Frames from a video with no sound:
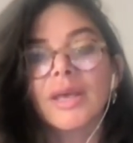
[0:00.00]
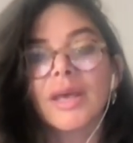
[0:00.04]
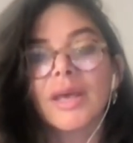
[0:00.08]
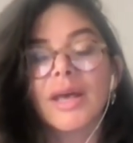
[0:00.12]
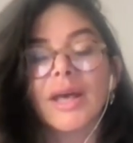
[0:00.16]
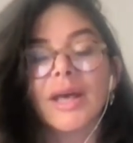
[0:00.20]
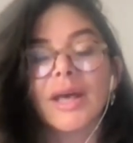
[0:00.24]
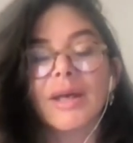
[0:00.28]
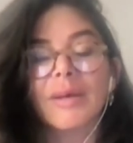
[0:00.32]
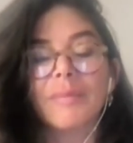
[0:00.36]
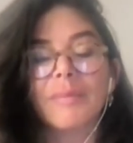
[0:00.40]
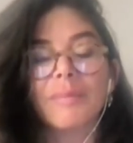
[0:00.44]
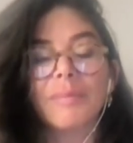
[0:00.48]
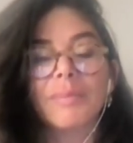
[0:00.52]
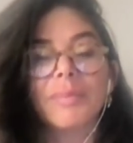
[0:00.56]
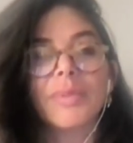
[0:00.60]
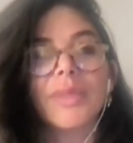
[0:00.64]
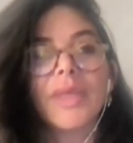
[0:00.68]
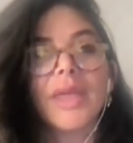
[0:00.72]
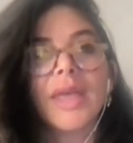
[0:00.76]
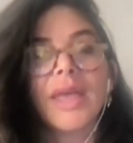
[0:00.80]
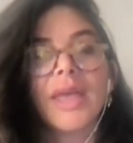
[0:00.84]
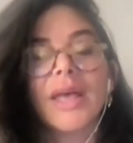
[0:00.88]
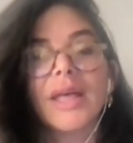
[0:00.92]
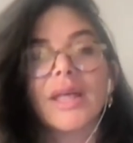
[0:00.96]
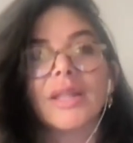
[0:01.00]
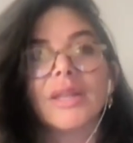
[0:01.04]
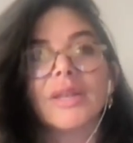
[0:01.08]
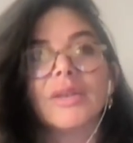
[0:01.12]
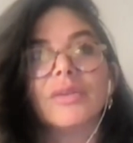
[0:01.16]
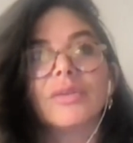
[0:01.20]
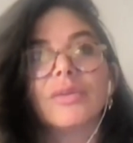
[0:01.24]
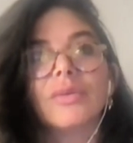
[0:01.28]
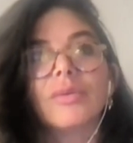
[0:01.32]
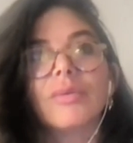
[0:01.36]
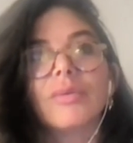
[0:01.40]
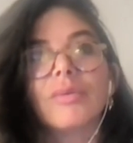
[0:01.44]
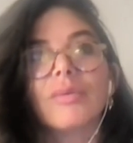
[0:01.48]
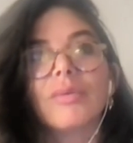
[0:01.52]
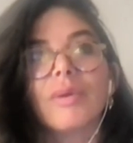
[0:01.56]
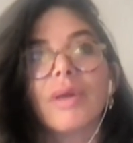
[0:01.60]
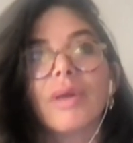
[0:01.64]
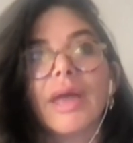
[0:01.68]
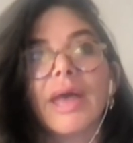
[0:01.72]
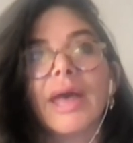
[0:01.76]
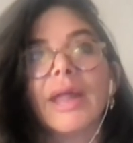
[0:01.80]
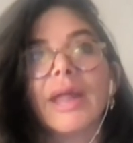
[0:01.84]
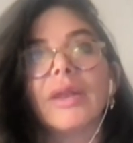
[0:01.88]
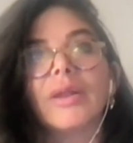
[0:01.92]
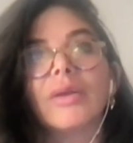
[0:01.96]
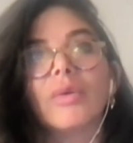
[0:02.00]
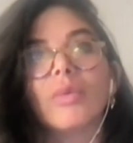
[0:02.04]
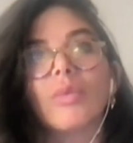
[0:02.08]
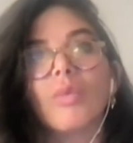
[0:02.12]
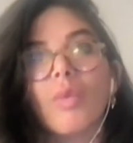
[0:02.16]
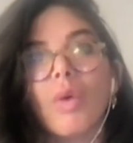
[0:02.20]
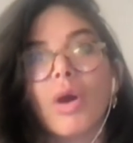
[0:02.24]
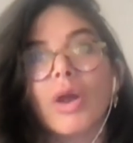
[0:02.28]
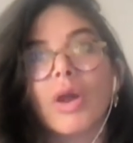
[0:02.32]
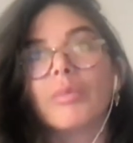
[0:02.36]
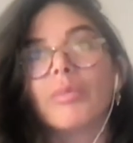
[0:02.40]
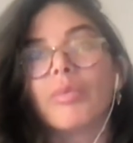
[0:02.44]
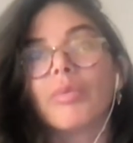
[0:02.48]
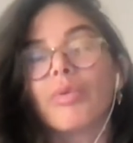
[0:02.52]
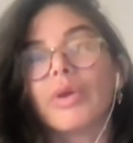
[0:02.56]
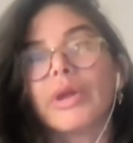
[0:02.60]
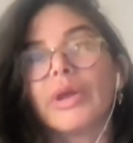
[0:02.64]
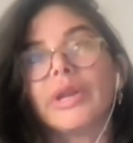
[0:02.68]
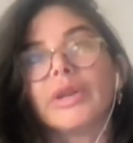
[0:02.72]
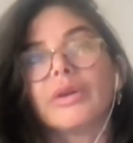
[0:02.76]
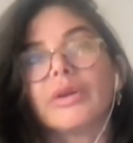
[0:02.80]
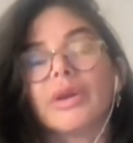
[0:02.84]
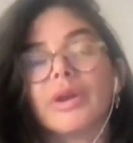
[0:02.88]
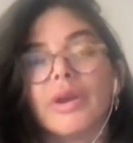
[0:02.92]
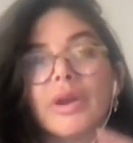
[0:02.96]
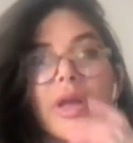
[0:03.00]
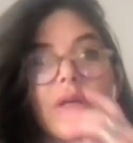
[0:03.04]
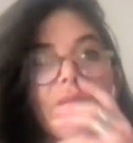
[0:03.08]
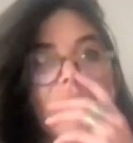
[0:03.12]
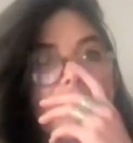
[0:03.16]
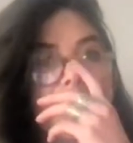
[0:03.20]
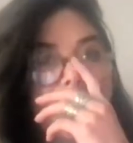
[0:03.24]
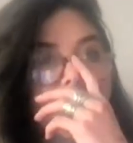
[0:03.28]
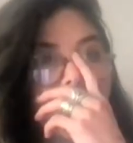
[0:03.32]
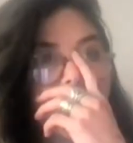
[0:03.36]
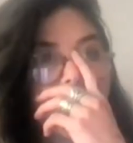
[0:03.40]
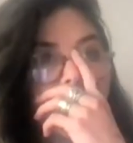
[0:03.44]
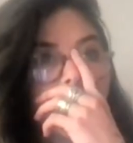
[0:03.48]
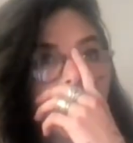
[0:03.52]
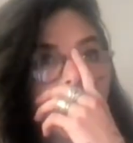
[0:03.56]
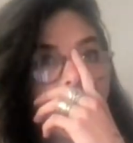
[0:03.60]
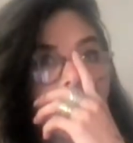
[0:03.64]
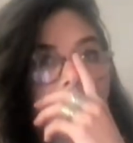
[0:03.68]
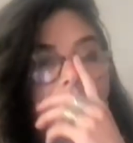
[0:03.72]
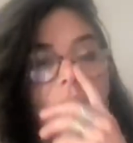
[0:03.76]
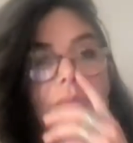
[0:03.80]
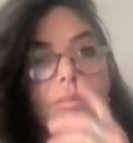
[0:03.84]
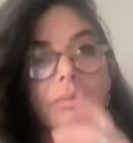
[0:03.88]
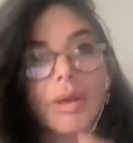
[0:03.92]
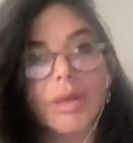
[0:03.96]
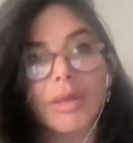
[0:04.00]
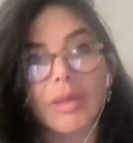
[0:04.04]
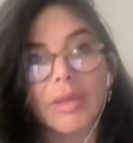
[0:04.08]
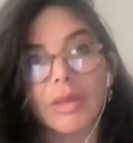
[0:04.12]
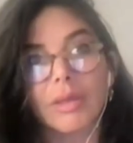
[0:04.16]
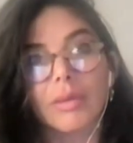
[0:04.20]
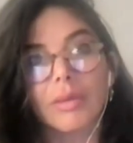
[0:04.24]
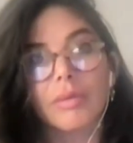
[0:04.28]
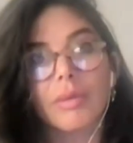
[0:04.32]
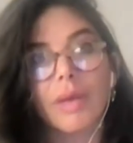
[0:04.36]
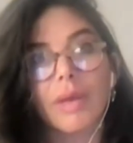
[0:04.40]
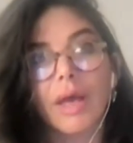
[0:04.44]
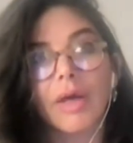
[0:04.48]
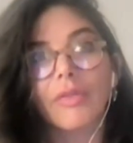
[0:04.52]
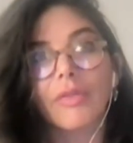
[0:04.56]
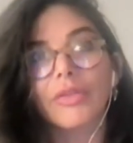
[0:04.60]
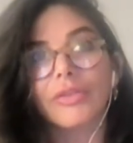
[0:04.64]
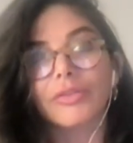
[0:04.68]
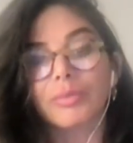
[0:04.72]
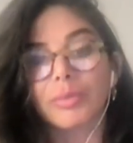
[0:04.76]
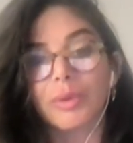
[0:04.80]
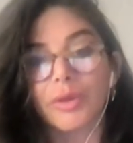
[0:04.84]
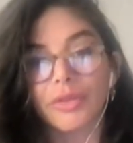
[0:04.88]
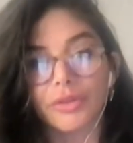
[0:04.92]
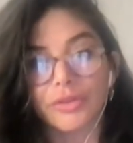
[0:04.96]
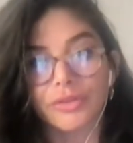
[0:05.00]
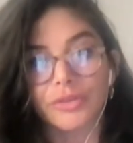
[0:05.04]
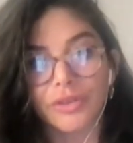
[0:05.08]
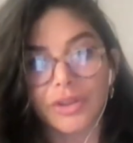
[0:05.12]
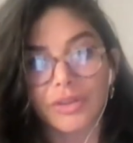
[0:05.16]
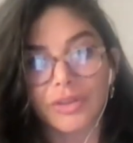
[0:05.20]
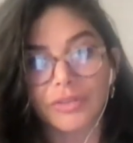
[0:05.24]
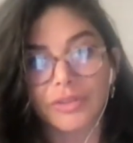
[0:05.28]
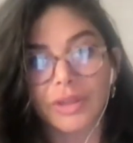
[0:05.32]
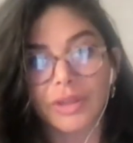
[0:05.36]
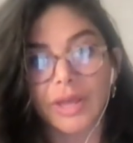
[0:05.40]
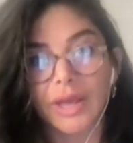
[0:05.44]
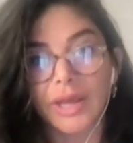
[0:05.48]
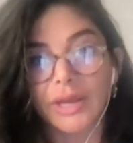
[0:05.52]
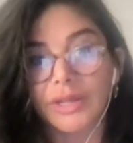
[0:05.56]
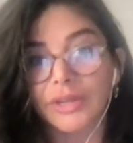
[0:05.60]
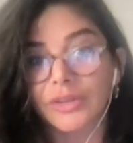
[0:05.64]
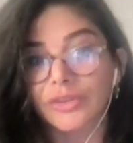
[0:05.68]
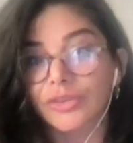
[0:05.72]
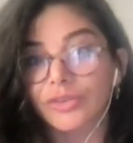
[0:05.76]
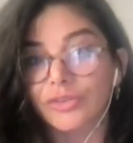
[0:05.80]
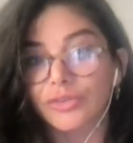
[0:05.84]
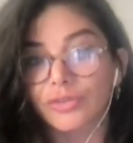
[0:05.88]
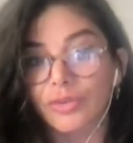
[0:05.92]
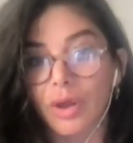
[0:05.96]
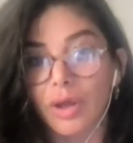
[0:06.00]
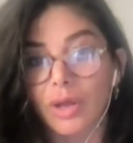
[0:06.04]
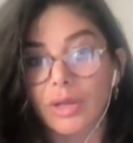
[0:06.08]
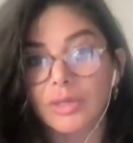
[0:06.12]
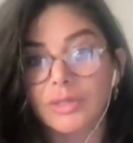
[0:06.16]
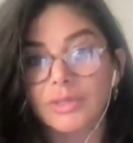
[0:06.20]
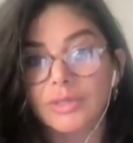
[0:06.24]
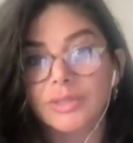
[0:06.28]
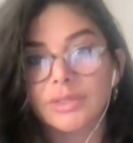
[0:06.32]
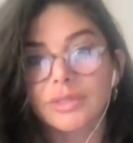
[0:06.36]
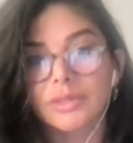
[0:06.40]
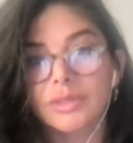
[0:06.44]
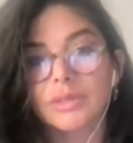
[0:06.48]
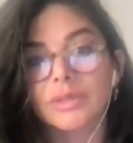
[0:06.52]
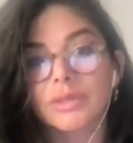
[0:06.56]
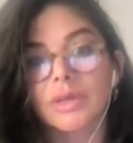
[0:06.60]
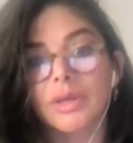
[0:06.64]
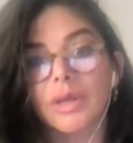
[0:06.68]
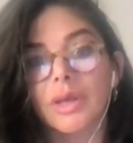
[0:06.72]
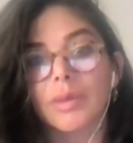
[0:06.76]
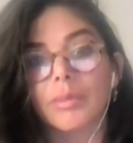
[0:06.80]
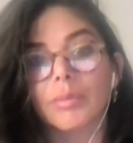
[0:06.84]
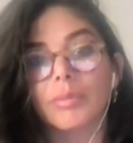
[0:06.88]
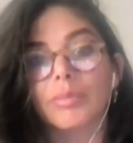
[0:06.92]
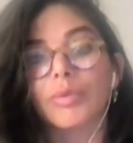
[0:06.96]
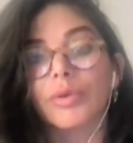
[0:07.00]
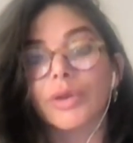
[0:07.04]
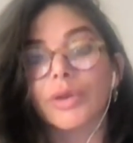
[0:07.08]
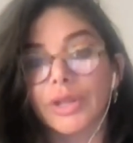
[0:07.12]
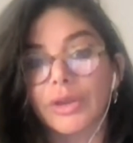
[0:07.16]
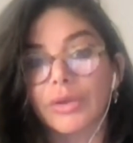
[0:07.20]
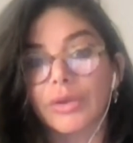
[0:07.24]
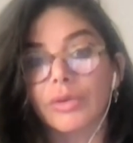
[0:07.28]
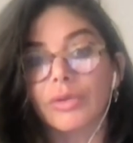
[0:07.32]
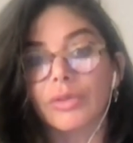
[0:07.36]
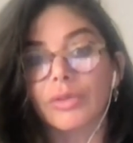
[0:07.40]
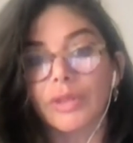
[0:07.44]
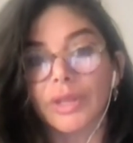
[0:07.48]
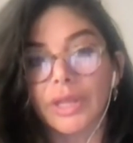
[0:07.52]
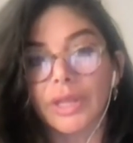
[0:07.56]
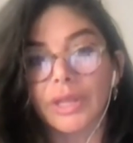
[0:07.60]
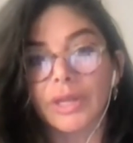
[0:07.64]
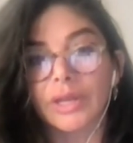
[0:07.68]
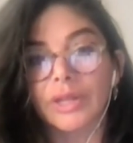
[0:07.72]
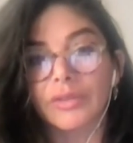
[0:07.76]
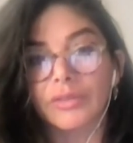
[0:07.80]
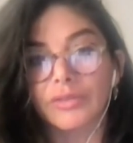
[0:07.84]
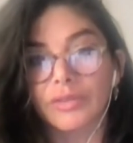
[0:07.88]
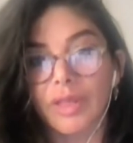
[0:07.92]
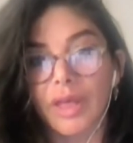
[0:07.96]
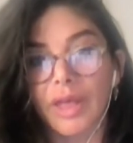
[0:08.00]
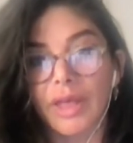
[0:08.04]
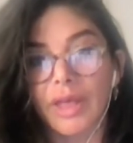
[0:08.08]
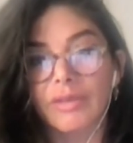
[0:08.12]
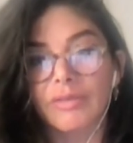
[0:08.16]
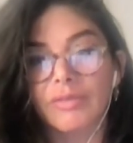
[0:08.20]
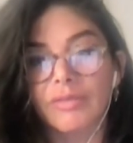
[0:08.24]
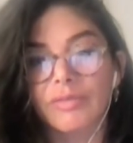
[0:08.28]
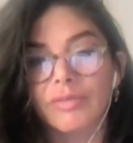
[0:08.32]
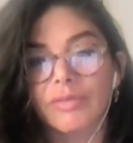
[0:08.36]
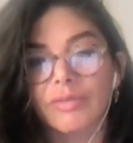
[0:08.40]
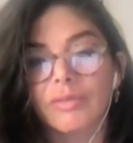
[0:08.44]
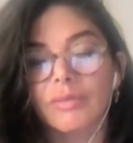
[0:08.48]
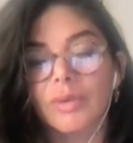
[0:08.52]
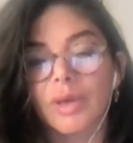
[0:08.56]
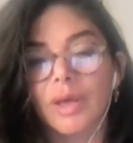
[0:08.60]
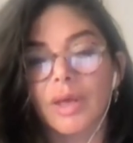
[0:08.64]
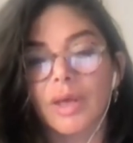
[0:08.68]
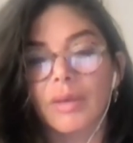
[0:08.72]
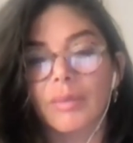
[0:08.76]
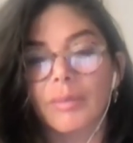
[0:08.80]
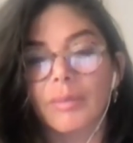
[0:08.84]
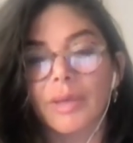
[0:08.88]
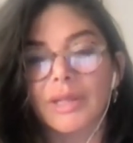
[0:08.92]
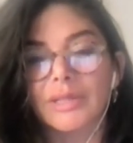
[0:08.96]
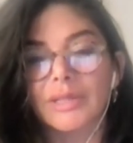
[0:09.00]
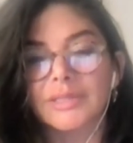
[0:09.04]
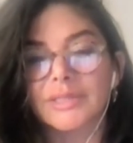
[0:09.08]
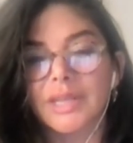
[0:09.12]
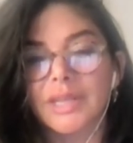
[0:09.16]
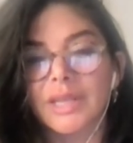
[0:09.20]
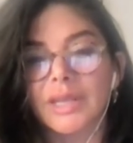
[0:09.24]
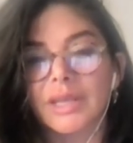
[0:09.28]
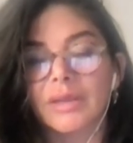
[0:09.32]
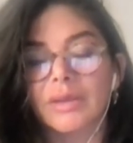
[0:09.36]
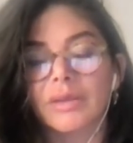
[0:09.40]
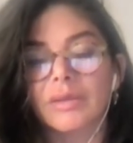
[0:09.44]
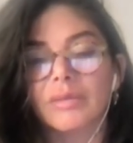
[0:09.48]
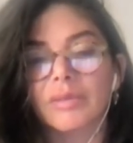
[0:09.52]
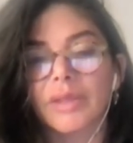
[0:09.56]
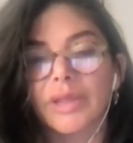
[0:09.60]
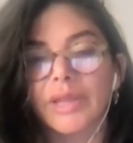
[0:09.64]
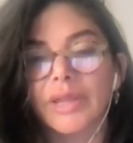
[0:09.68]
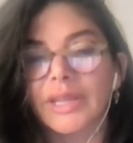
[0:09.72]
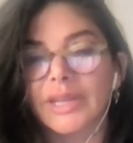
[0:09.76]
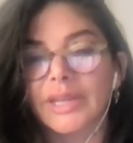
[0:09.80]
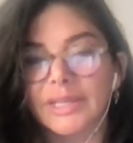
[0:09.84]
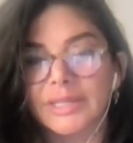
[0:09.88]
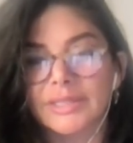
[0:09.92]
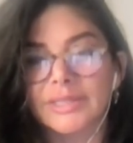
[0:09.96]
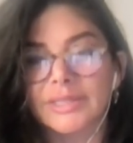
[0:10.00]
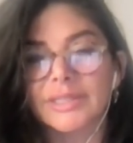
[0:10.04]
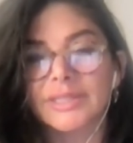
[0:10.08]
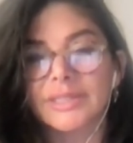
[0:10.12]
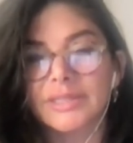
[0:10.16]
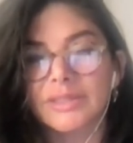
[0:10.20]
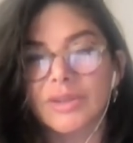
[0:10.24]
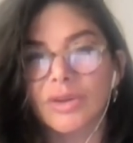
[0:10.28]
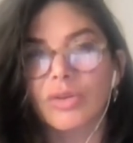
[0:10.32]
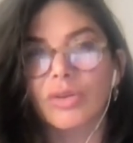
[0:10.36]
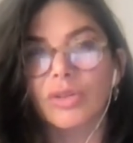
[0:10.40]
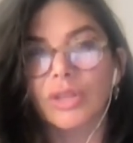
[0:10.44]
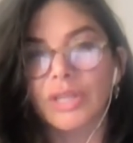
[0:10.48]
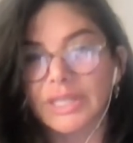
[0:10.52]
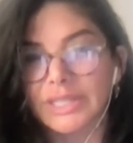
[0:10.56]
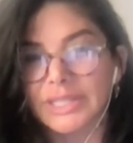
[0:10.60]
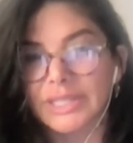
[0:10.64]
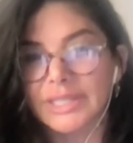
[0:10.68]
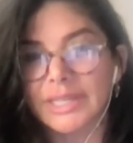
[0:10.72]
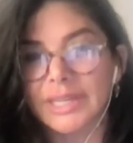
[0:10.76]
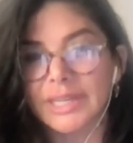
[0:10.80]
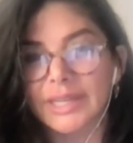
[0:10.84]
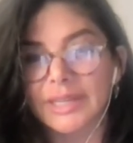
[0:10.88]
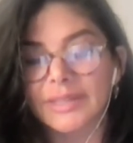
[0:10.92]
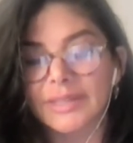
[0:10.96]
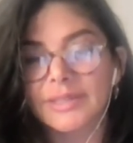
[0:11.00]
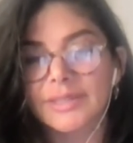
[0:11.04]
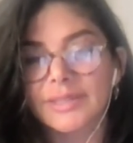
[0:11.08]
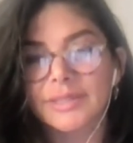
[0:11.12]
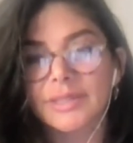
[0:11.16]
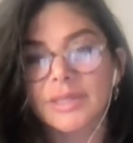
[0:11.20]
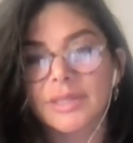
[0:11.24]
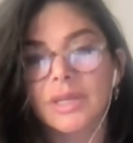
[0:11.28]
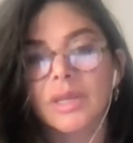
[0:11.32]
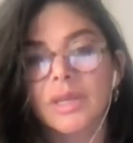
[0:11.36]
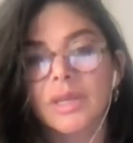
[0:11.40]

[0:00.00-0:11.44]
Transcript: Um, and at one point or another, my eldest brother Jason got into drugs um, pretty early in his life. Um, I'd say like in his early teens.